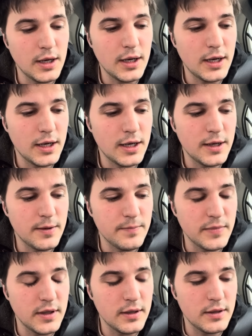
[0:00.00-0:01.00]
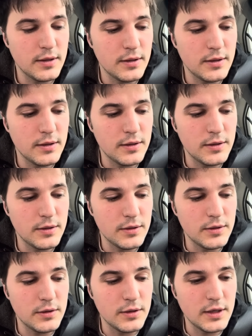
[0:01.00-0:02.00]
And
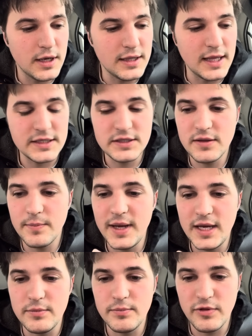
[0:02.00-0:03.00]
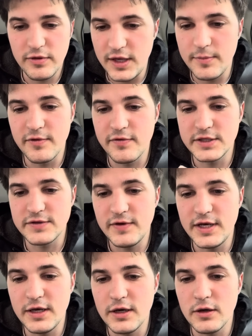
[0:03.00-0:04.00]
that's the main theme of this
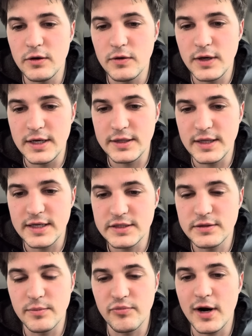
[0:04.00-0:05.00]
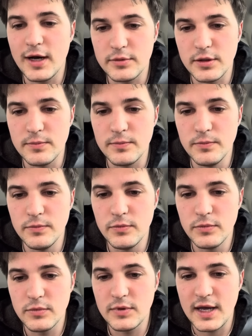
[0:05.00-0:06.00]
video, and that's the problem
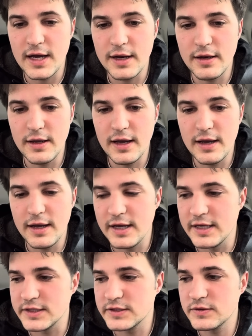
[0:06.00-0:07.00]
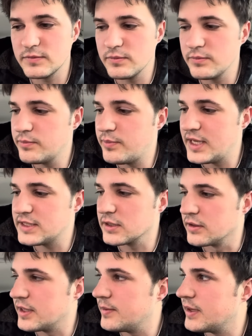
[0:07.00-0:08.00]
that has
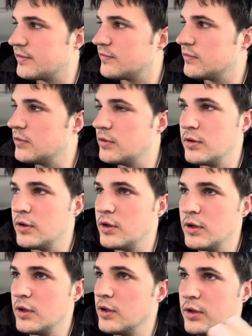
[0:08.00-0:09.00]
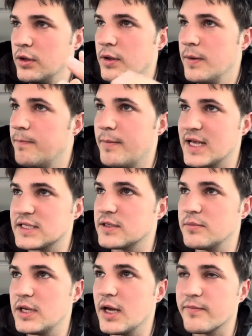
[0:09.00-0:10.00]
basically been
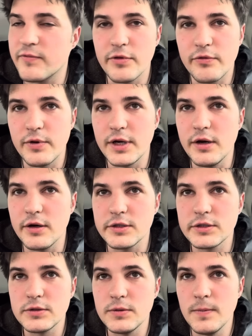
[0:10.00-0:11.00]
messing me up for 3 years.